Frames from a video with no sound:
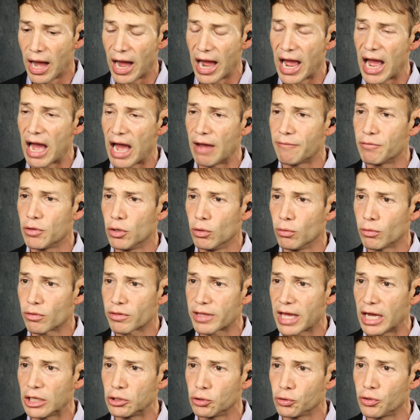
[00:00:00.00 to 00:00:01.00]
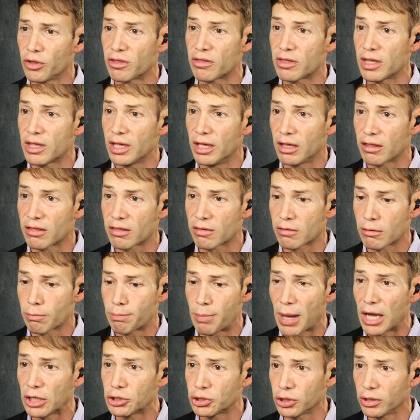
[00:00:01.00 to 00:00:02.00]
I have you scheduled to see a
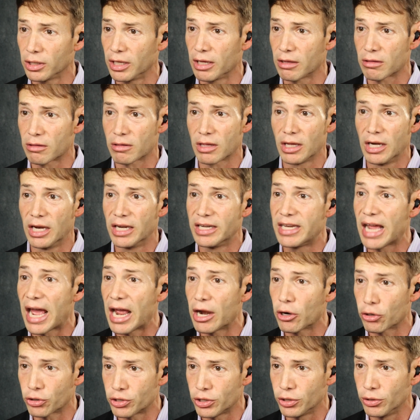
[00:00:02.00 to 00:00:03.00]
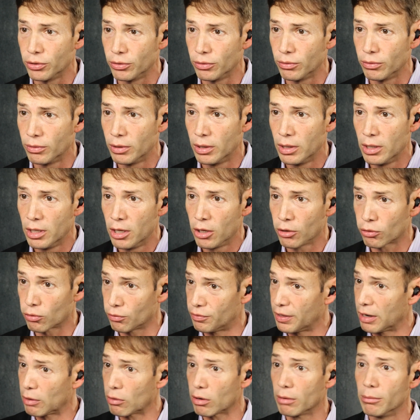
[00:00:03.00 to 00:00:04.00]
specialist in a day or two." So
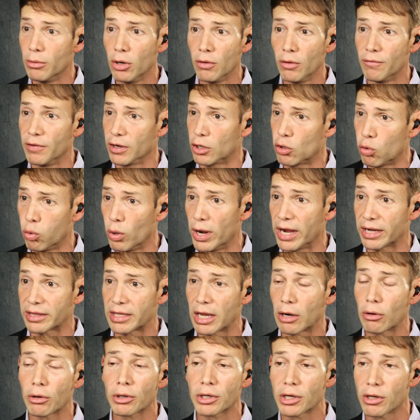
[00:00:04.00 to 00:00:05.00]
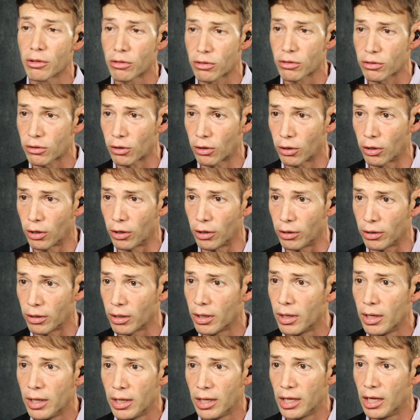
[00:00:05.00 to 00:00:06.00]
they were moving quick. They were concerned.
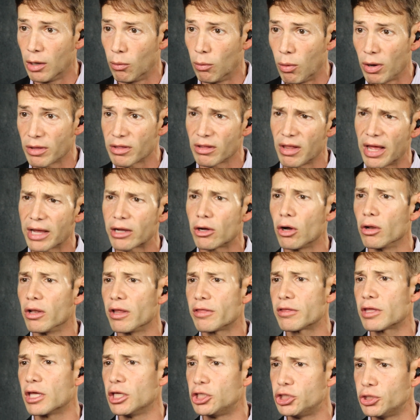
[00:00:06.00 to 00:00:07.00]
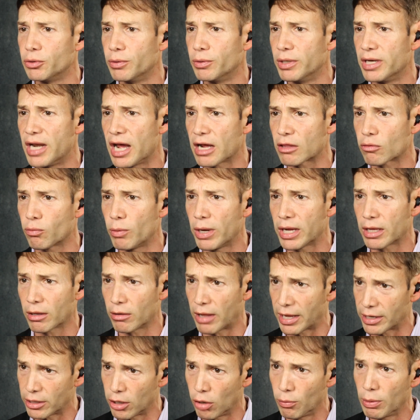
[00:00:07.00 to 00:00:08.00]
It wasn't like, "Oh, let's get you in next week." They're
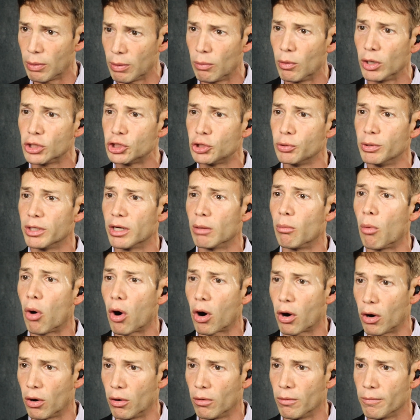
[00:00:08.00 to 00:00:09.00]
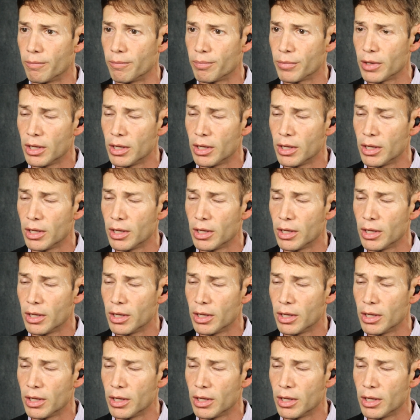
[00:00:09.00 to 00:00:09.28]
like, "No, we want you in tomorrow."